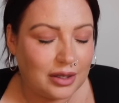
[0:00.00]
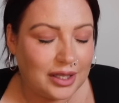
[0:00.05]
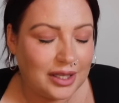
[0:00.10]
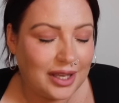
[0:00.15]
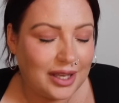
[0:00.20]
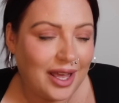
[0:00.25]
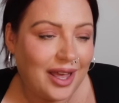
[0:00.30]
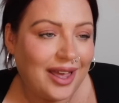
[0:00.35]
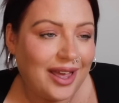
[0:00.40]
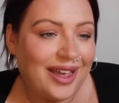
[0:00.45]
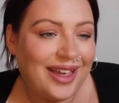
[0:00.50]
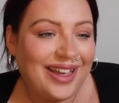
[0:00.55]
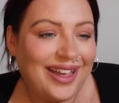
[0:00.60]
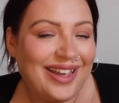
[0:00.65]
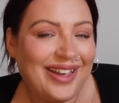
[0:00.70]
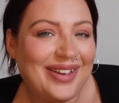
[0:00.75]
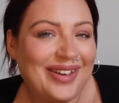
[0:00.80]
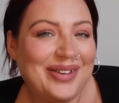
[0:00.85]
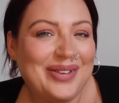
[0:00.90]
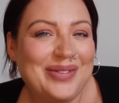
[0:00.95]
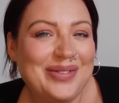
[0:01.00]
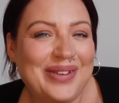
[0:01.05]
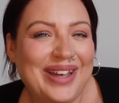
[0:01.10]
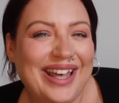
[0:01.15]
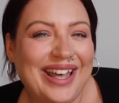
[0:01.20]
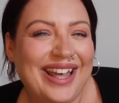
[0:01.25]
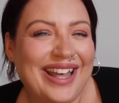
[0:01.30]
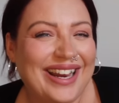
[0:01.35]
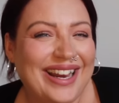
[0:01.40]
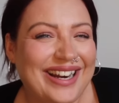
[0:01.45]
Yeah,
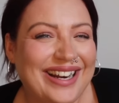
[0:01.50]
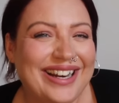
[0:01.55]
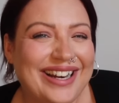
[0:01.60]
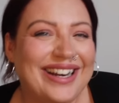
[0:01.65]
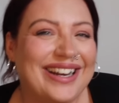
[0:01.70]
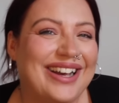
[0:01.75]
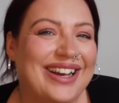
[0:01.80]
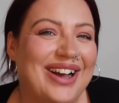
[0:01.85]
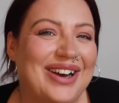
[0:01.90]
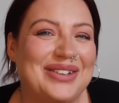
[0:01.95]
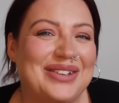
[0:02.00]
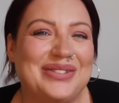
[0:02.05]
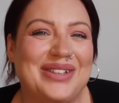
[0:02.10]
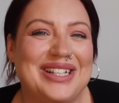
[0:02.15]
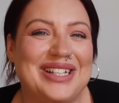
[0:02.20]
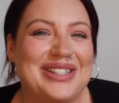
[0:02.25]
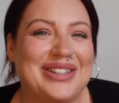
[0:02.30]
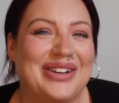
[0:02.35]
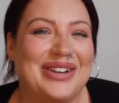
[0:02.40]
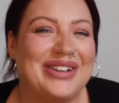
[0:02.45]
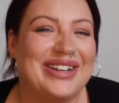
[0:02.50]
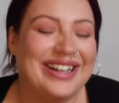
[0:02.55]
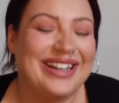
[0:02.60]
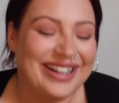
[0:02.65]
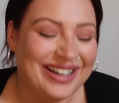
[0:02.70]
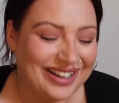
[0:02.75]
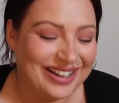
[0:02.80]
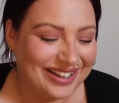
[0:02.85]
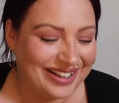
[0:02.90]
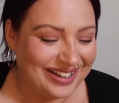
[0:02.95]
man. I love that song.
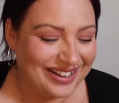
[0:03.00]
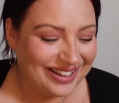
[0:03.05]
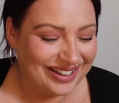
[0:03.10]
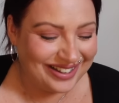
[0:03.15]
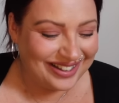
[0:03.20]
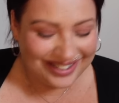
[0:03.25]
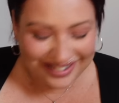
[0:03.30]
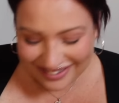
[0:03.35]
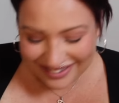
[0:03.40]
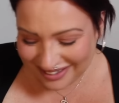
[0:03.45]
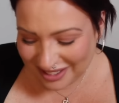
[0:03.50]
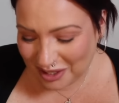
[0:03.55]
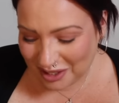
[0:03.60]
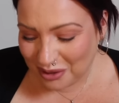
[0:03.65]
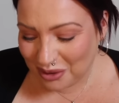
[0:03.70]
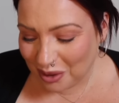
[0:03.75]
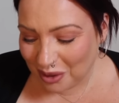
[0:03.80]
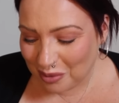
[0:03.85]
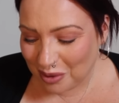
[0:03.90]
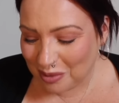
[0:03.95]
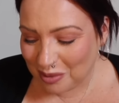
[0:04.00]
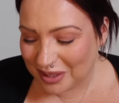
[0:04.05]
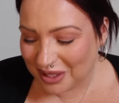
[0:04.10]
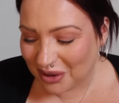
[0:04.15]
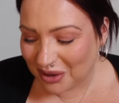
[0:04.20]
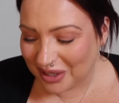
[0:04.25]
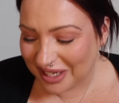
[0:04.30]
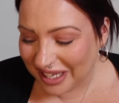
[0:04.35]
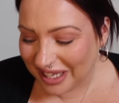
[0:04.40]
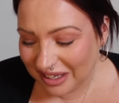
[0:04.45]
You lot probably
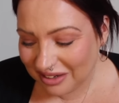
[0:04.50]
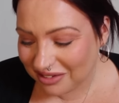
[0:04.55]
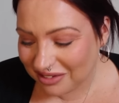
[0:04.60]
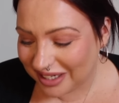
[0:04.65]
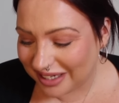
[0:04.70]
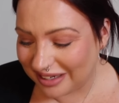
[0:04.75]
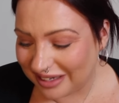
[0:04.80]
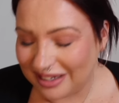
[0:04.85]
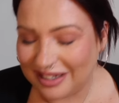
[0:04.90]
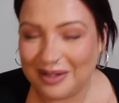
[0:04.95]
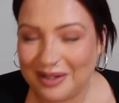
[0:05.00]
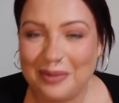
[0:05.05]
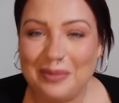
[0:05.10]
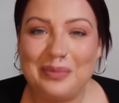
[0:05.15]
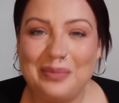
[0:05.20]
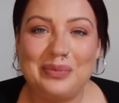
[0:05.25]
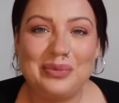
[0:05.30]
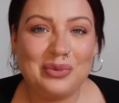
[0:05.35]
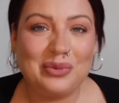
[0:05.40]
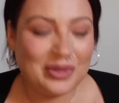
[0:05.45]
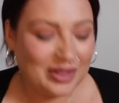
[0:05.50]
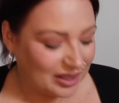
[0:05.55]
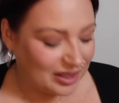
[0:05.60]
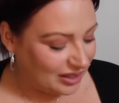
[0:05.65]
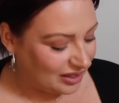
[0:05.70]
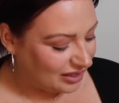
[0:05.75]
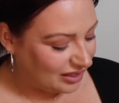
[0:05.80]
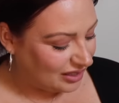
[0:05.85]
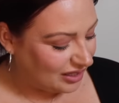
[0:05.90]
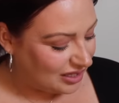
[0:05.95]
can't hear it.
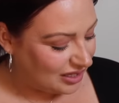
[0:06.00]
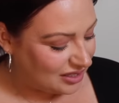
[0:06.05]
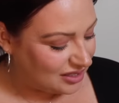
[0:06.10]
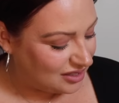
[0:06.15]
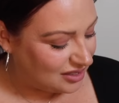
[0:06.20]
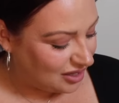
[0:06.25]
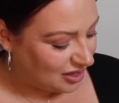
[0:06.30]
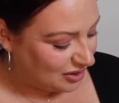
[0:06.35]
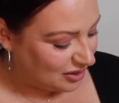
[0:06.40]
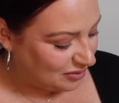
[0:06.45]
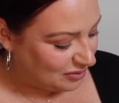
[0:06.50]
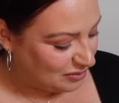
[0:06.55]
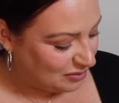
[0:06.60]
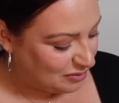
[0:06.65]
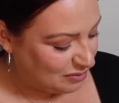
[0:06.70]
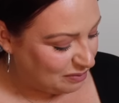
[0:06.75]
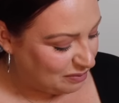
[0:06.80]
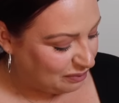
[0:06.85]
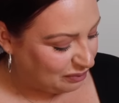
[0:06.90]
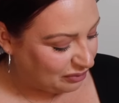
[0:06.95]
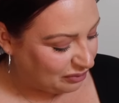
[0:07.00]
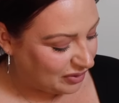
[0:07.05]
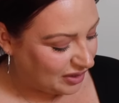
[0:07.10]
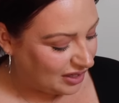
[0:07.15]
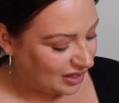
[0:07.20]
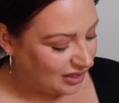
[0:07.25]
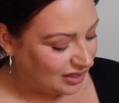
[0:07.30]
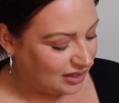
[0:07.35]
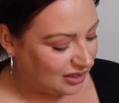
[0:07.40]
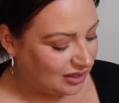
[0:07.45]
It's
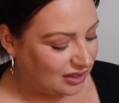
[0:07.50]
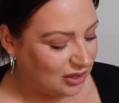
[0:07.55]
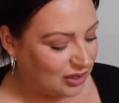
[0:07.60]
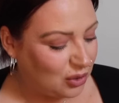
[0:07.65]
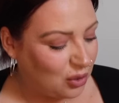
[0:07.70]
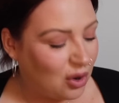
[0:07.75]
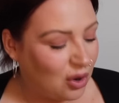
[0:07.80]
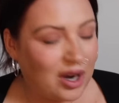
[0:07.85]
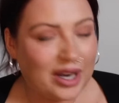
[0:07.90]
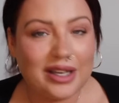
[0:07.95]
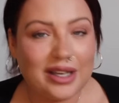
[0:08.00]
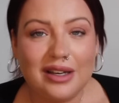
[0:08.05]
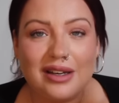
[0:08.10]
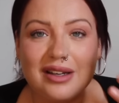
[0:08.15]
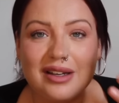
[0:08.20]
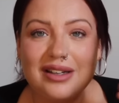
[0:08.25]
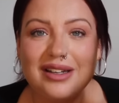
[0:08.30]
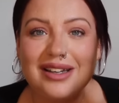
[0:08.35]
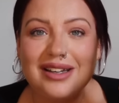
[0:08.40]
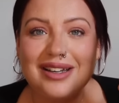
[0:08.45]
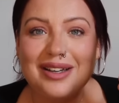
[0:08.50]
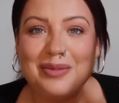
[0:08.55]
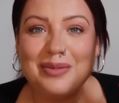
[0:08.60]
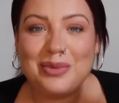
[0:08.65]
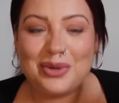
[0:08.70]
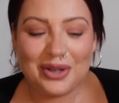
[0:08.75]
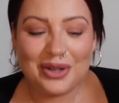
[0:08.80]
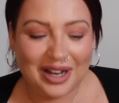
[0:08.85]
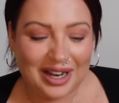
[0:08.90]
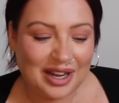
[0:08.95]
quiet,
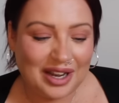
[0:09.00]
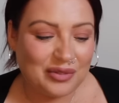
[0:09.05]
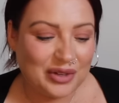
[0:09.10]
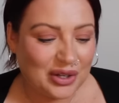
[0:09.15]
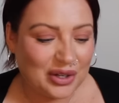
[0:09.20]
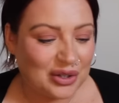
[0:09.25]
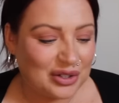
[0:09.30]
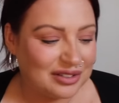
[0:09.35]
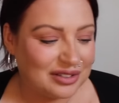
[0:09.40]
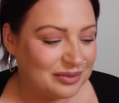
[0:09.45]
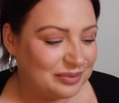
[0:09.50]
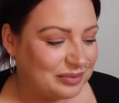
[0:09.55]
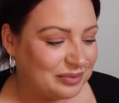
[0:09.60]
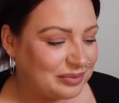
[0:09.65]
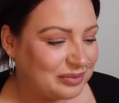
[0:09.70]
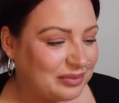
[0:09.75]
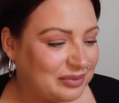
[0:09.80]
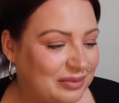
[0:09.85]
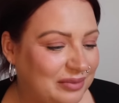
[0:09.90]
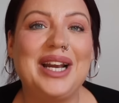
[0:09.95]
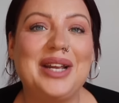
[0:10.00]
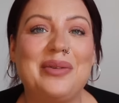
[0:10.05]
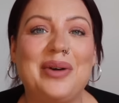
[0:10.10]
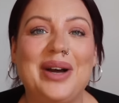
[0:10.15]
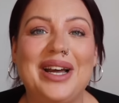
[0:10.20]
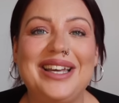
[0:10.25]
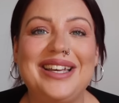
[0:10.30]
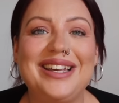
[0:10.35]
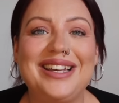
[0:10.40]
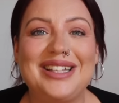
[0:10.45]
but I have it on.
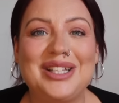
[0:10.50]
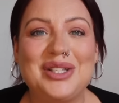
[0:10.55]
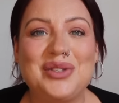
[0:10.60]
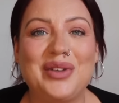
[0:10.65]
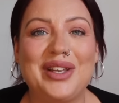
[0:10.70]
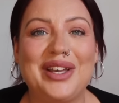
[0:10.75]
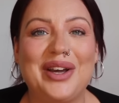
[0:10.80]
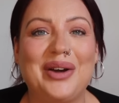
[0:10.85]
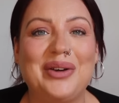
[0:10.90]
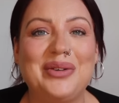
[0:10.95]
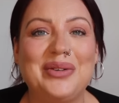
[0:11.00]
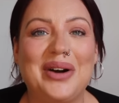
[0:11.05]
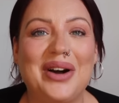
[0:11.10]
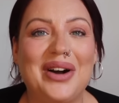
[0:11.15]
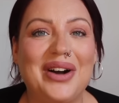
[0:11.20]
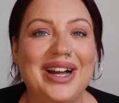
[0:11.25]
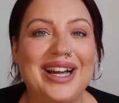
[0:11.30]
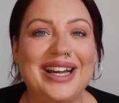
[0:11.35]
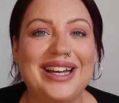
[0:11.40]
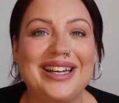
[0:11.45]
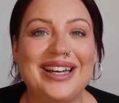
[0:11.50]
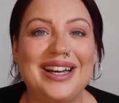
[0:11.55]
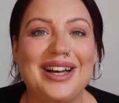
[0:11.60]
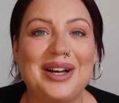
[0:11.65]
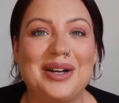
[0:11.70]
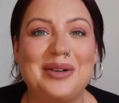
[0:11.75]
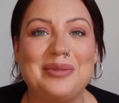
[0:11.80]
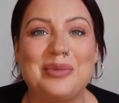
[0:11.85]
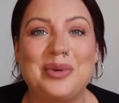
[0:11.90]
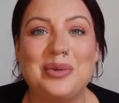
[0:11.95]
Anyway, in this video, I
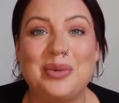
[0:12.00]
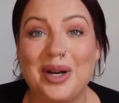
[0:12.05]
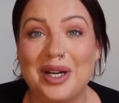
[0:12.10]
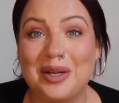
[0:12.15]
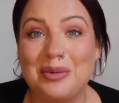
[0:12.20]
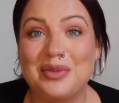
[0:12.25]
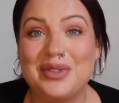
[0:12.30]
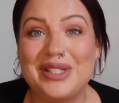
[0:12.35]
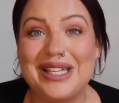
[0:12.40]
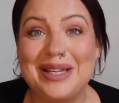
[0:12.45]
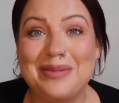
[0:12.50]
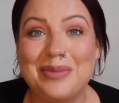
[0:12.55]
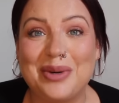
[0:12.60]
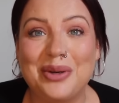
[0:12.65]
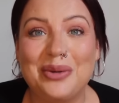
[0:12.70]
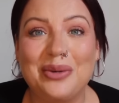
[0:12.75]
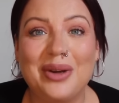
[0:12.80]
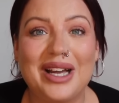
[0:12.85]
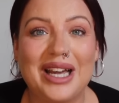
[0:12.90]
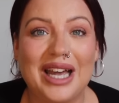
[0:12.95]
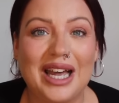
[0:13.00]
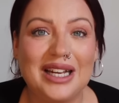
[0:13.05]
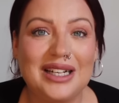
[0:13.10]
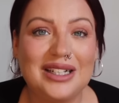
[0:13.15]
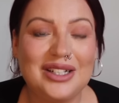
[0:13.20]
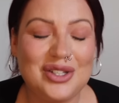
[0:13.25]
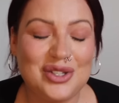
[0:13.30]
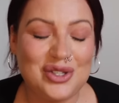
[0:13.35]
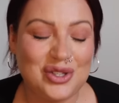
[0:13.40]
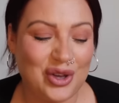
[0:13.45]
am working with Temu
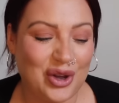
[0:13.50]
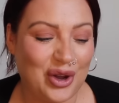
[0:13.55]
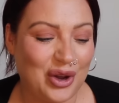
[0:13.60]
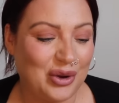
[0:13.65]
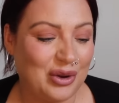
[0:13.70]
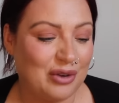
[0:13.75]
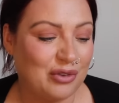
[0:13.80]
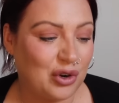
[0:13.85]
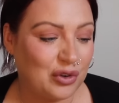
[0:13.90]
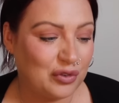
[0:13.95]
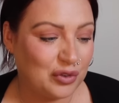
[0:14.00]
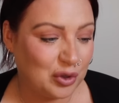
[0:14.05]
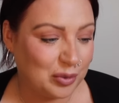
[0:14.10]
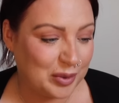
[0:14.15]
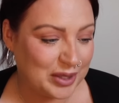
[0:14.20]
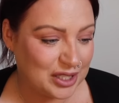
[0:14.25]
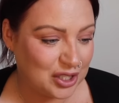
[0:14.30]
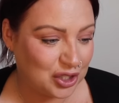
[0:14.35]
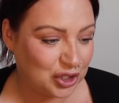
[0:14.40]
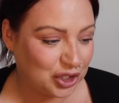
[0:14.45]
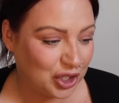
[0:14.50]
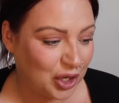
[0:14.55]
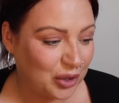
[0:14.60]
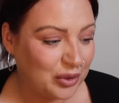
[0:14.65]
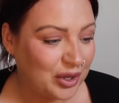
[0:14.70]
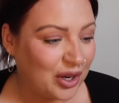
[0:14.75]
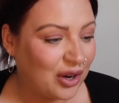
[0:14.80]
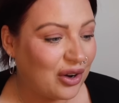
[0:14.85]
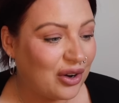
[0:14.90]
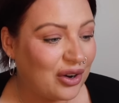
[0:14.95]
again. So I've got a few bits to show
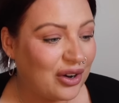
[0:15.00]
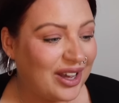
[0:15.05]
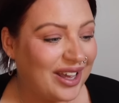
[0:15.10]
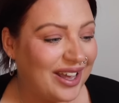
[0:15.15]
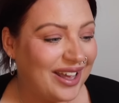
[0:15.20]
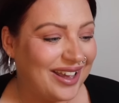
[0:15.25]
y'all.